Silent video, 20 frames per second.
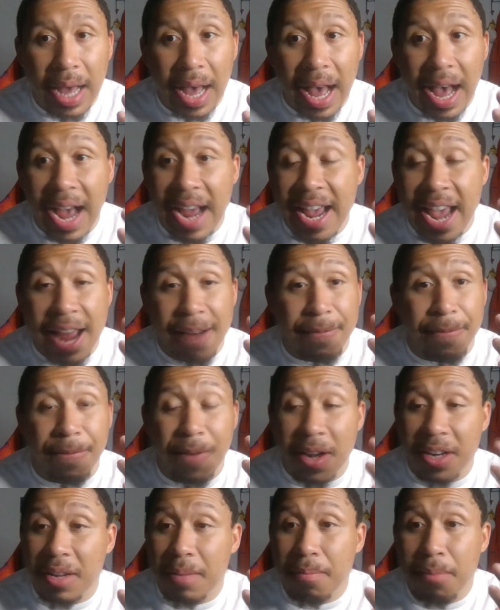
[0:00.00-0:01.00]
I had
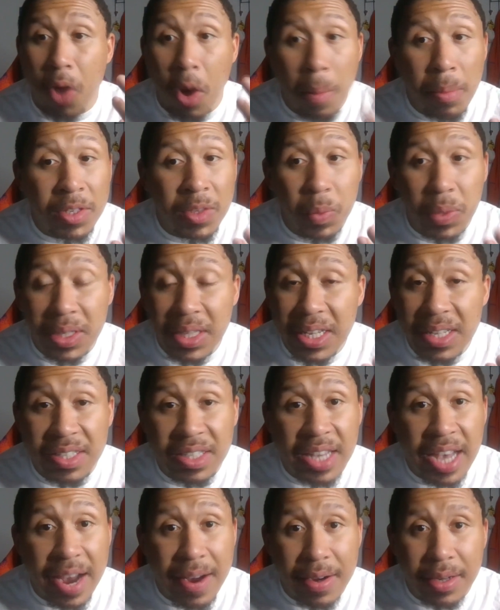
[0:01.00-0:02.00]
funny moments with these
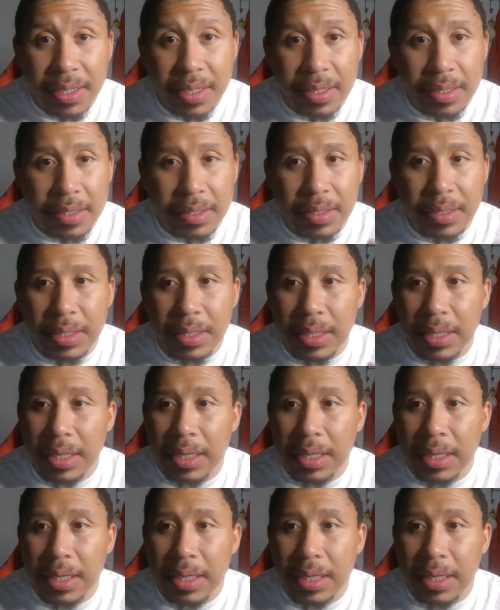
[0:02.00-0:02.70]
characters.